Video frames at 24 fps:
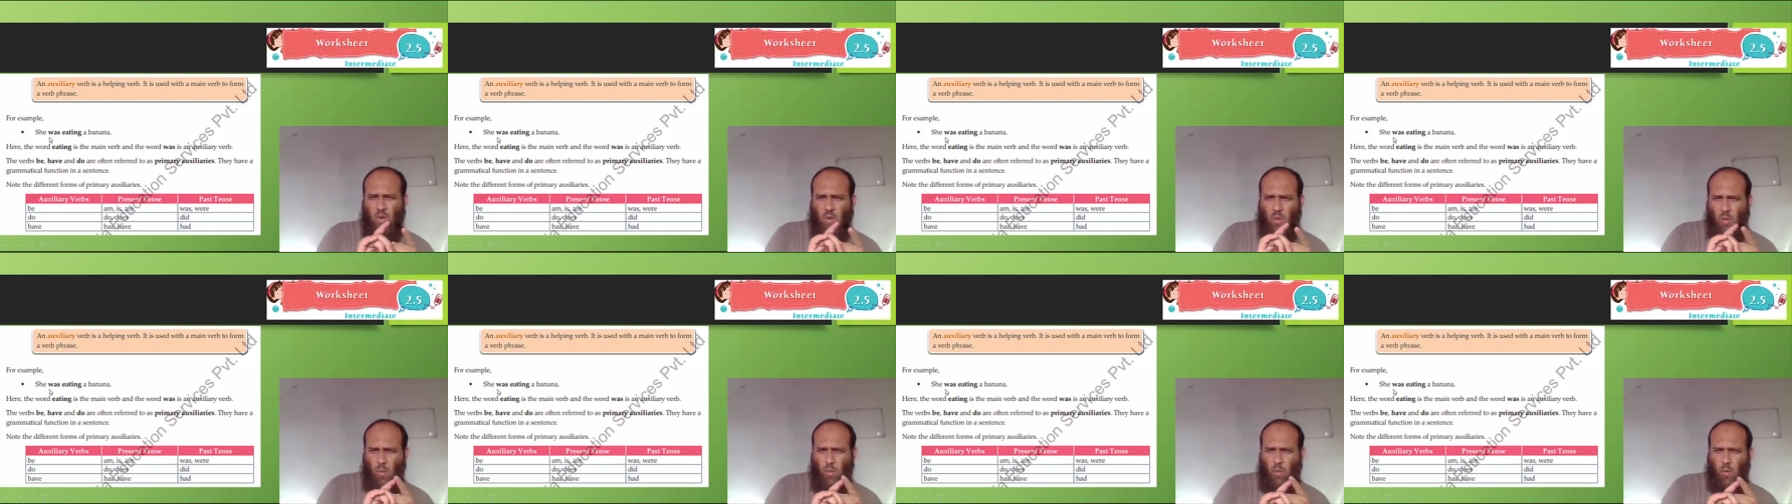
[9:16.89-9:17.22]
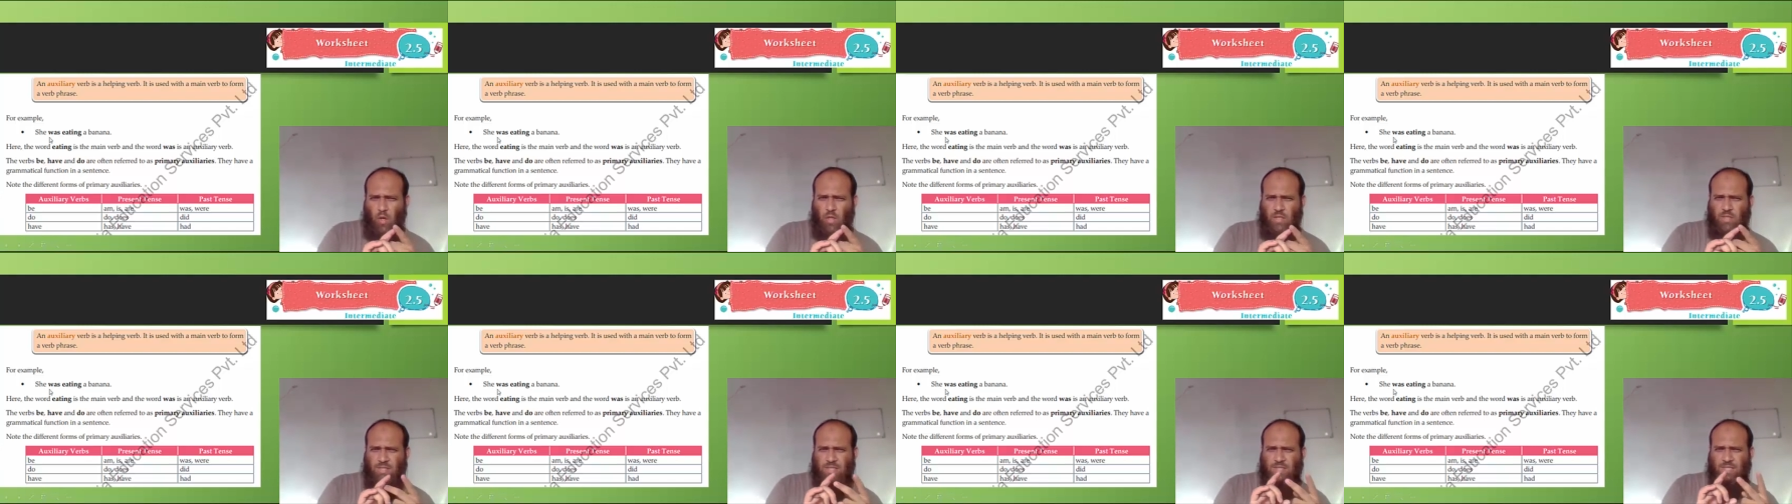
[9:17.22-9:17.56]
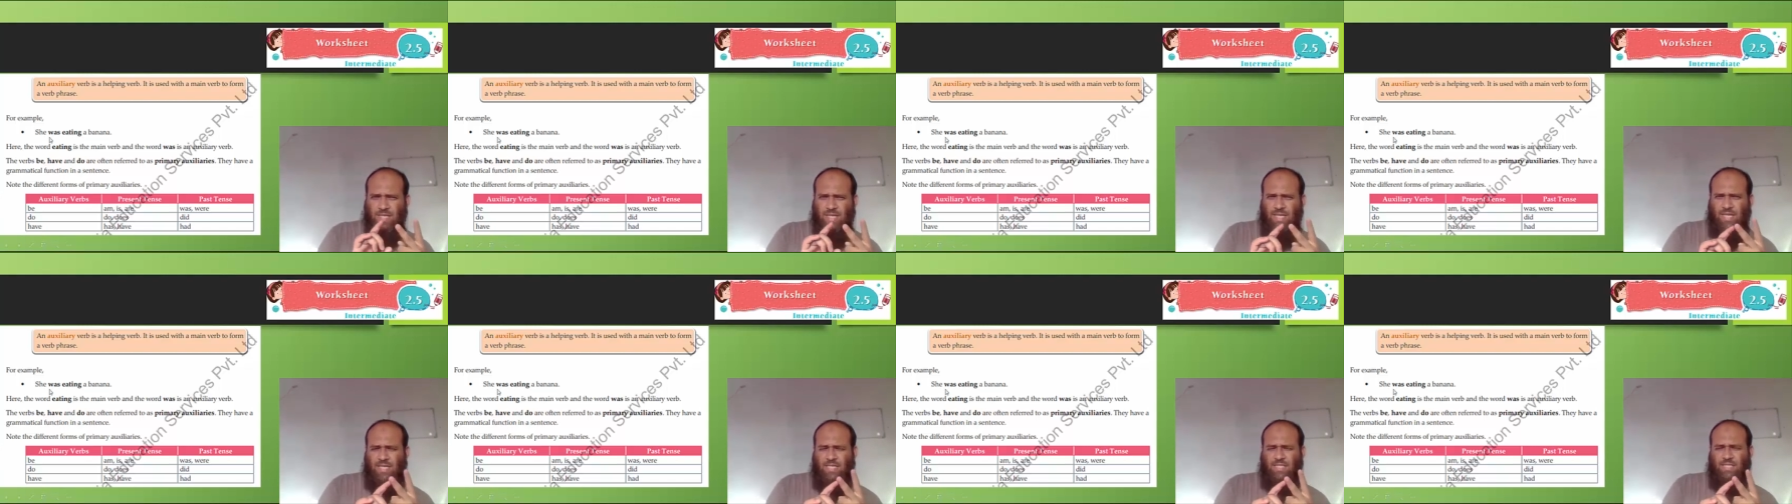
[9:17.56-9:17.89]

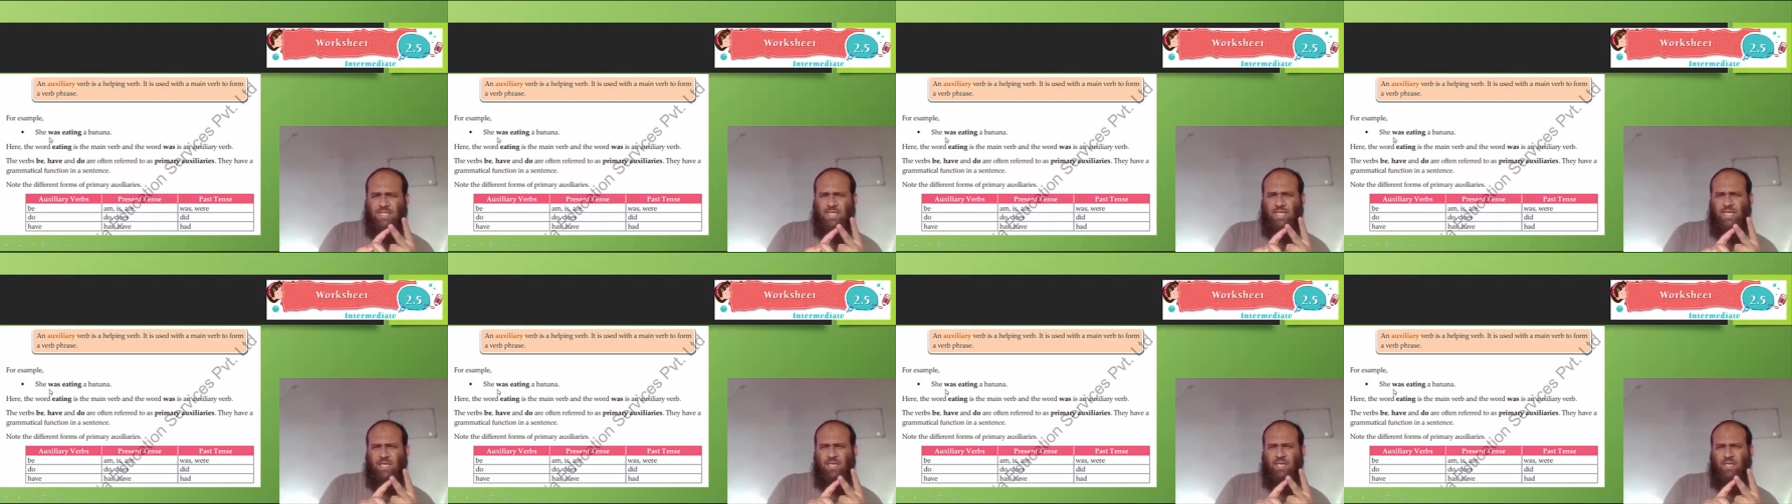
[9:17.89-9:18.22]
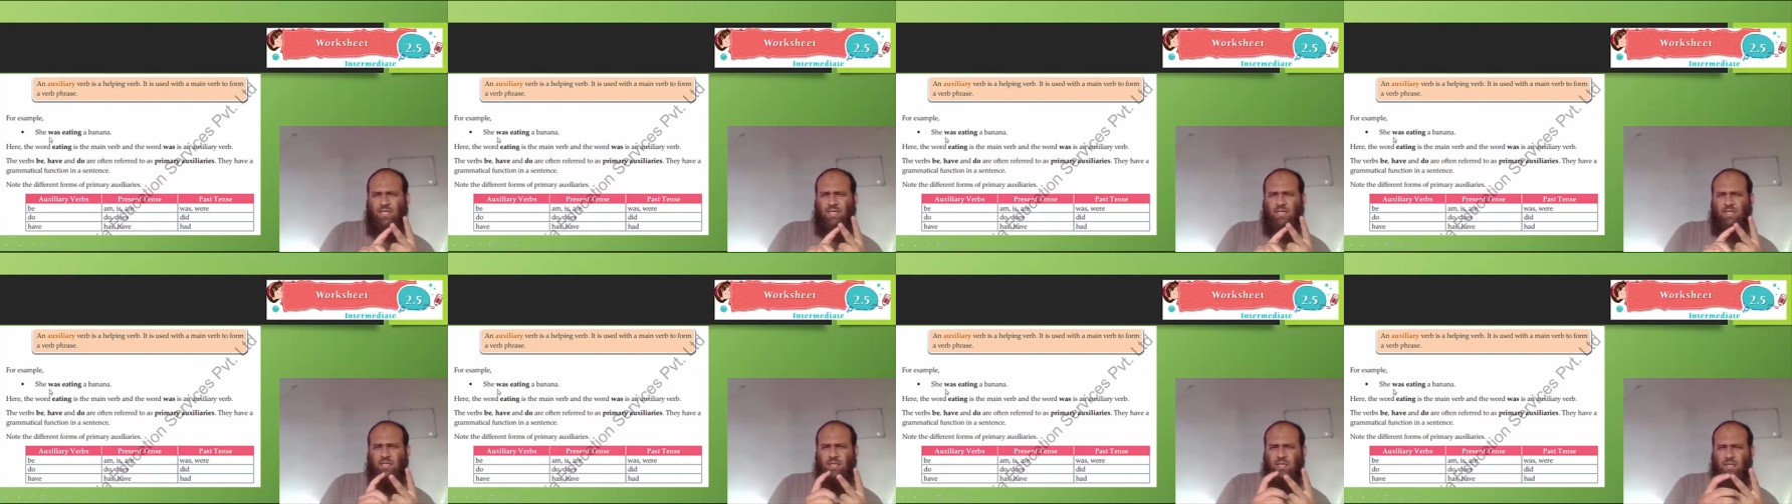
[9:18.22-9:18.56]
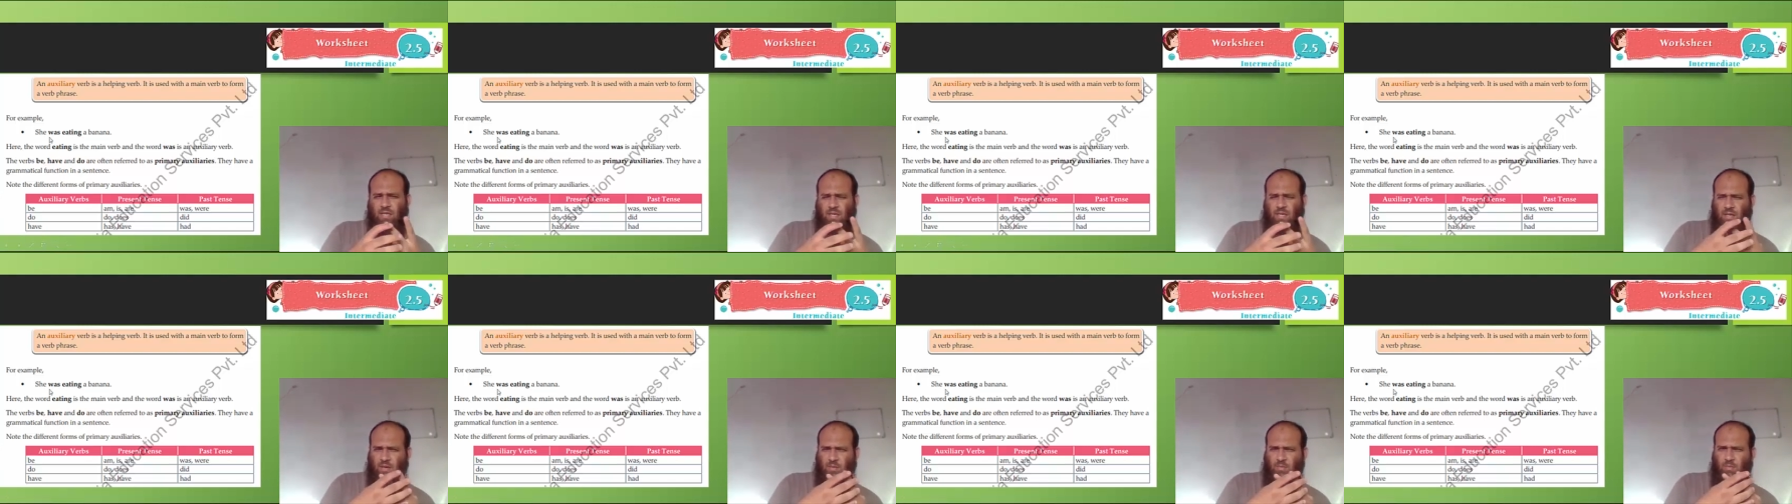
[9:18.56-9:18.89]
was eating
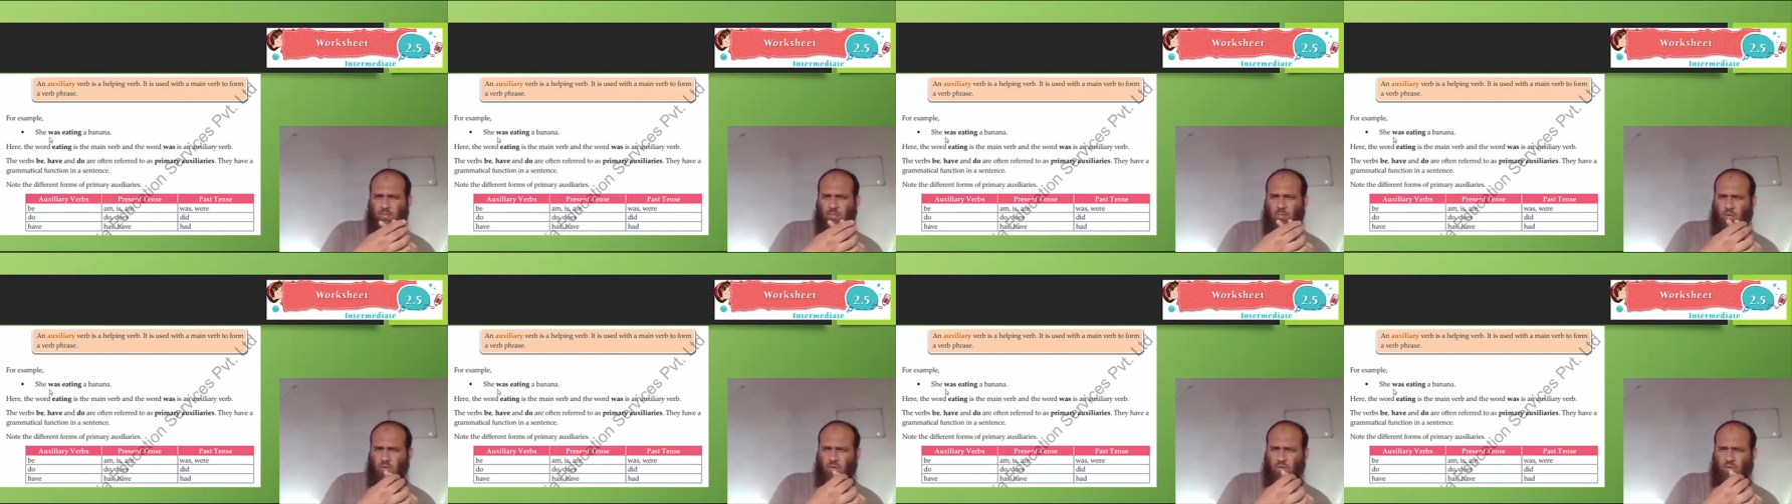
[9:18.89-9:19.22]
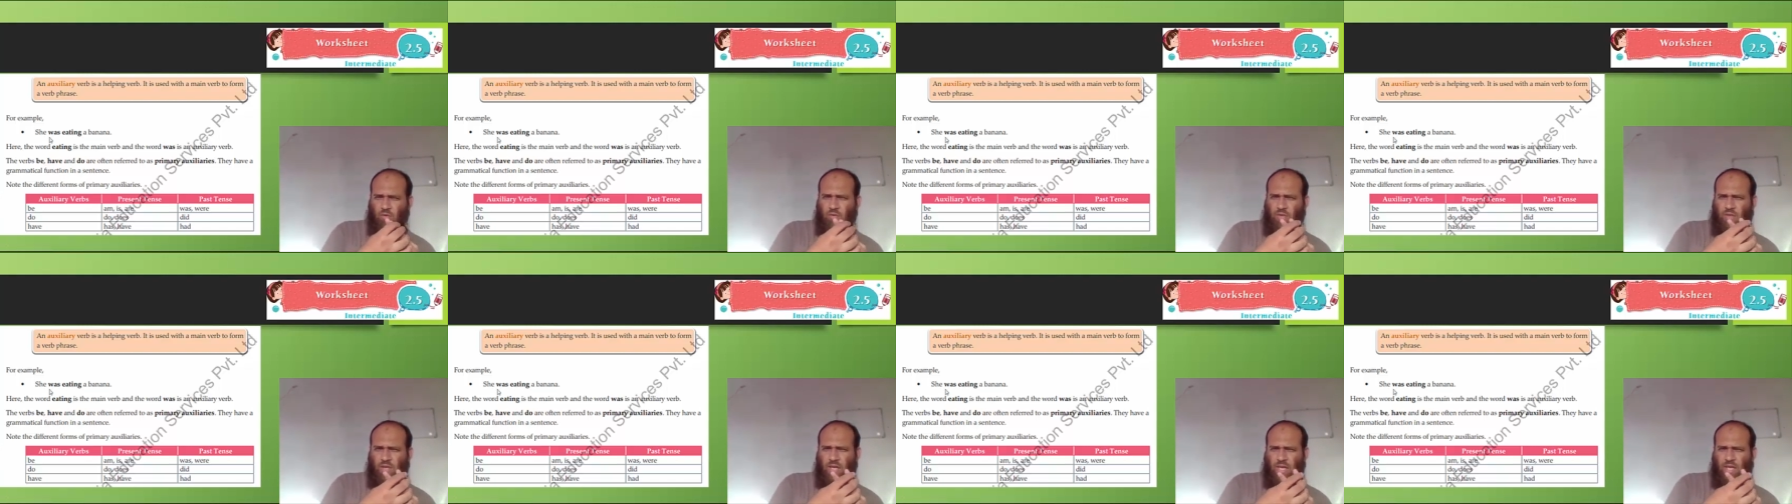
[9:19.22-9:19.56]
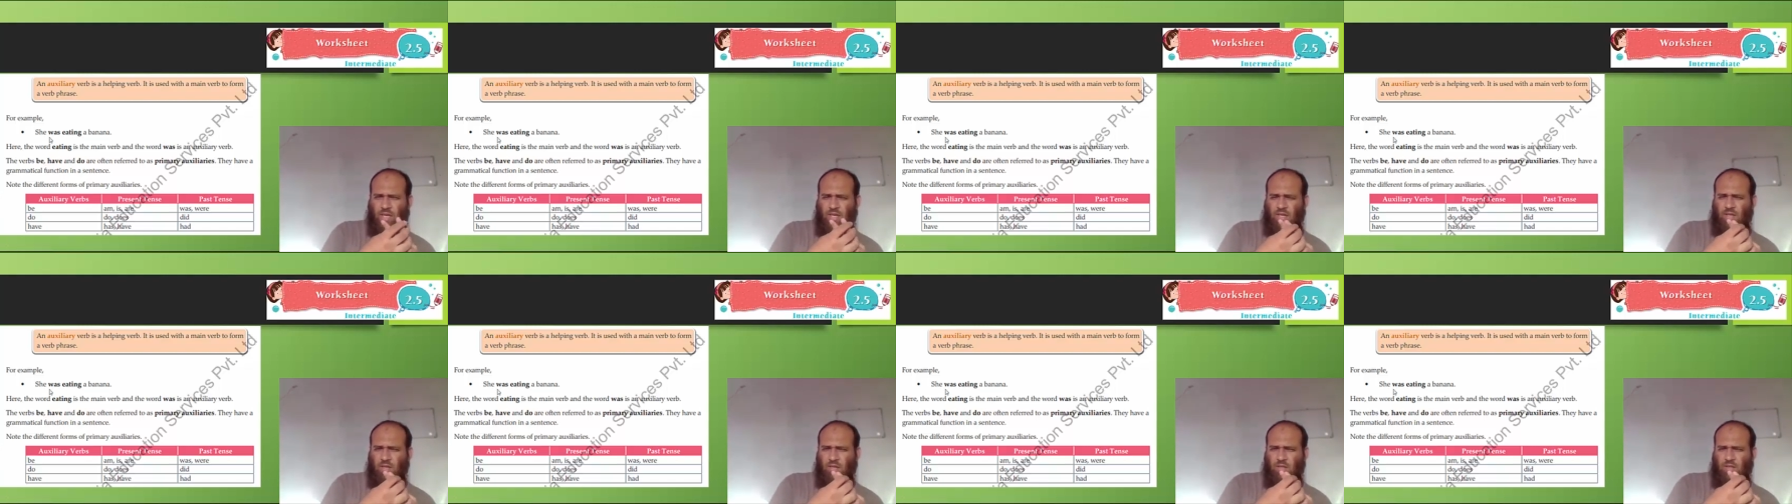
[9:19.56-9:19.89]
more
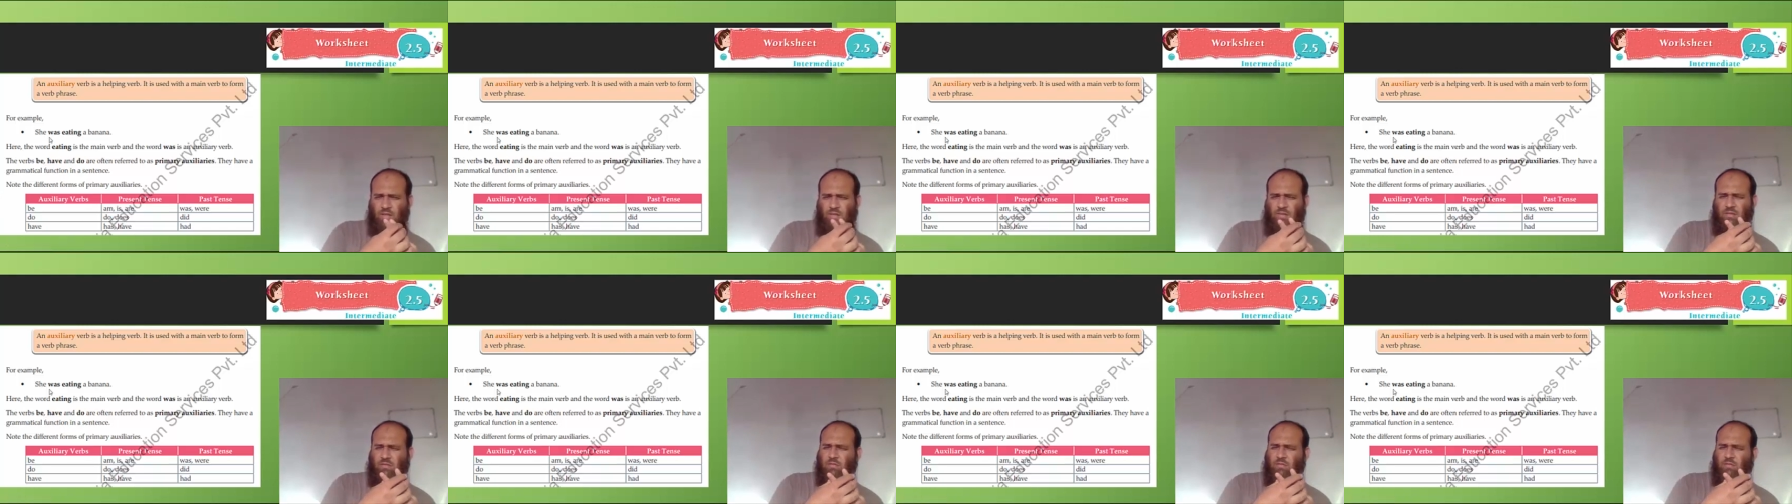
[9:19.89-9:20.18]
than